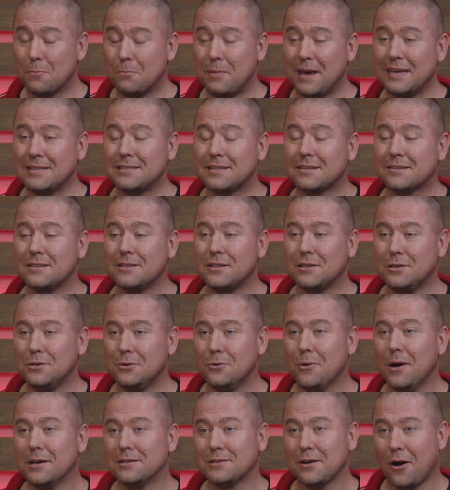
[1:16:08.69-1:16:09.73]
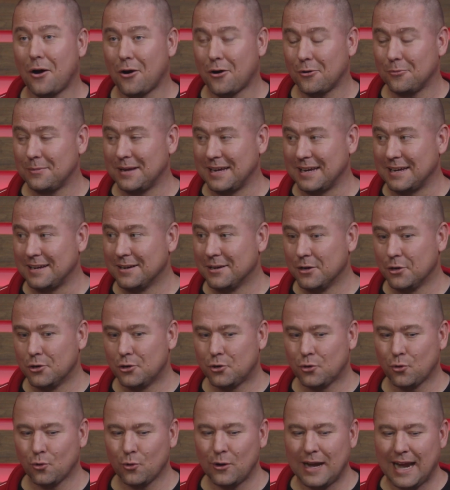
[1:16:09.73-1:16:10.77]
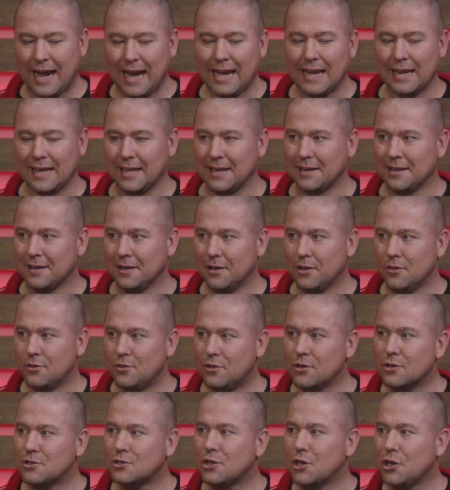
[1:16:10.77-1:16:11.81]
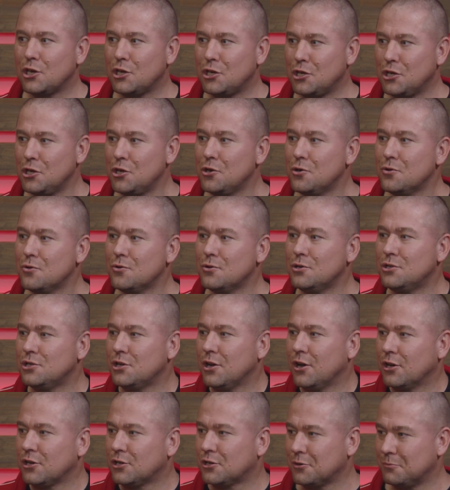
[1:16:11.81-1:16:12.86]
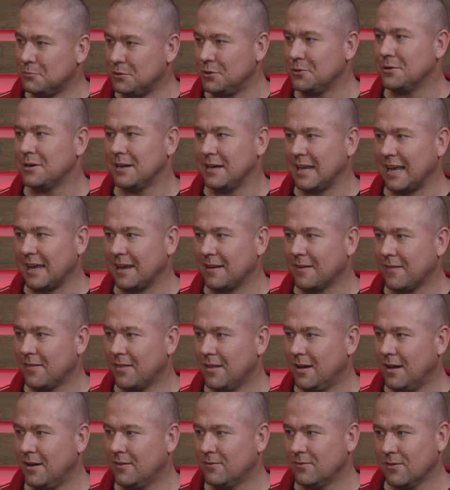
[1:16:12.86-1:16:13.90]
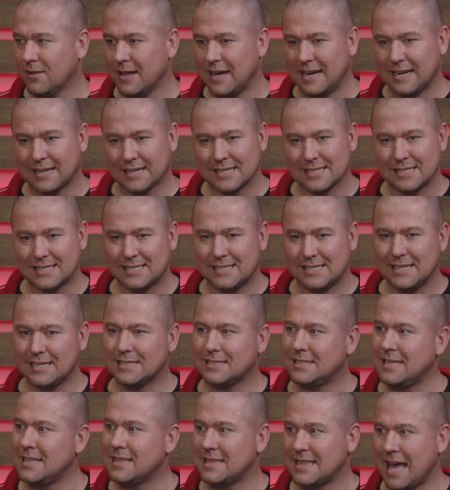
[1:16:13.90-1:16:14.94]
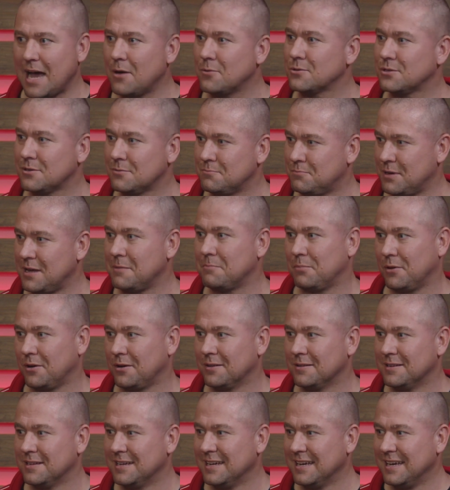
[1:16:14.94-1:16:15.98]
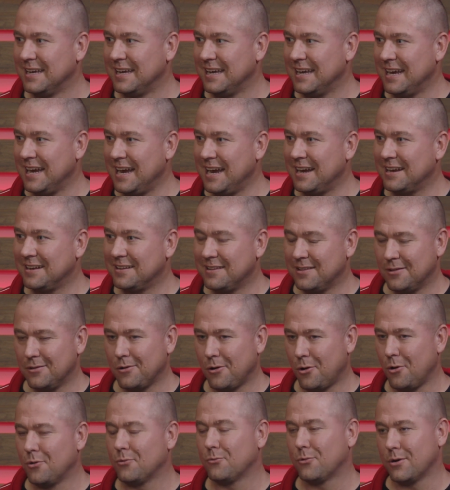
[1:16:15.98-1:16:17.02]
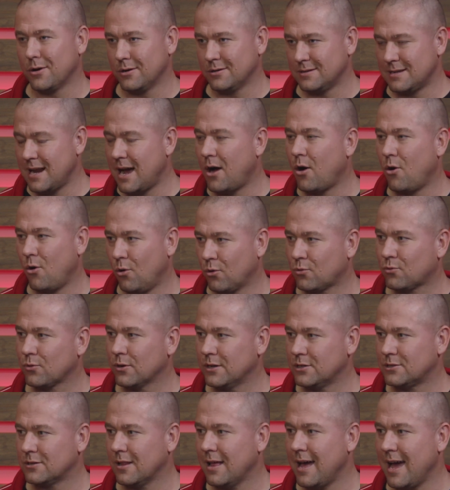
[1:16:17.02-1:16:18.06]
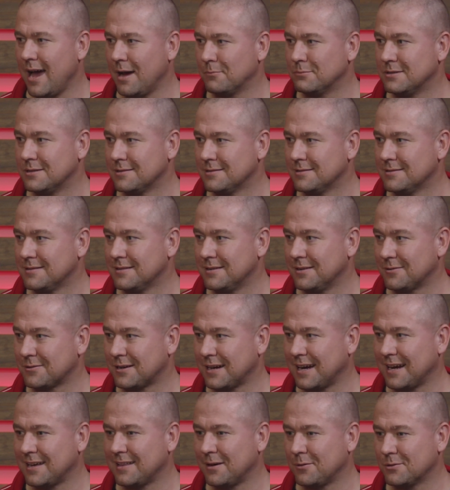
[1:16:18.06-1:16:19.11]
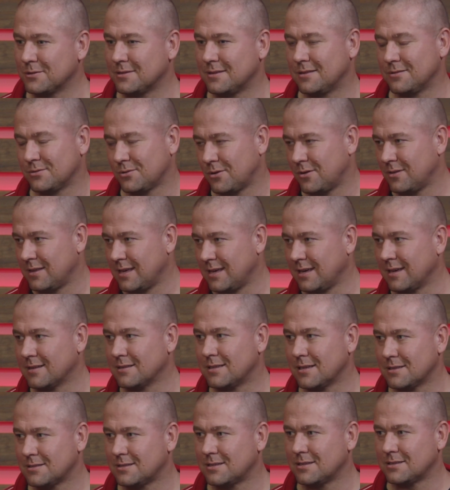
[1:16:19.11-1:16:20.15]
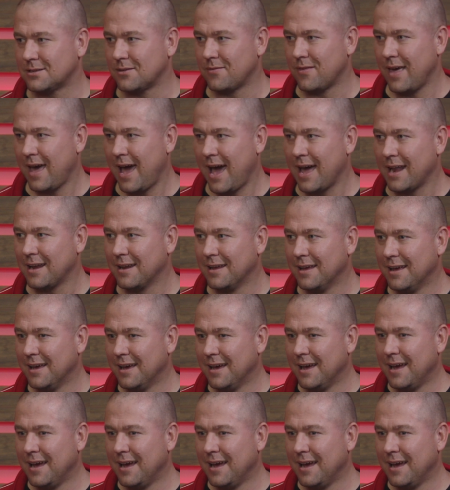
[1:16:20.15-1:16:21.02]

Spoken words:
So basically the U.S. Army created this huge community of like 60,000 people in where is now Oak Ridge Labs. Okay, that was sort of the antithesis of that.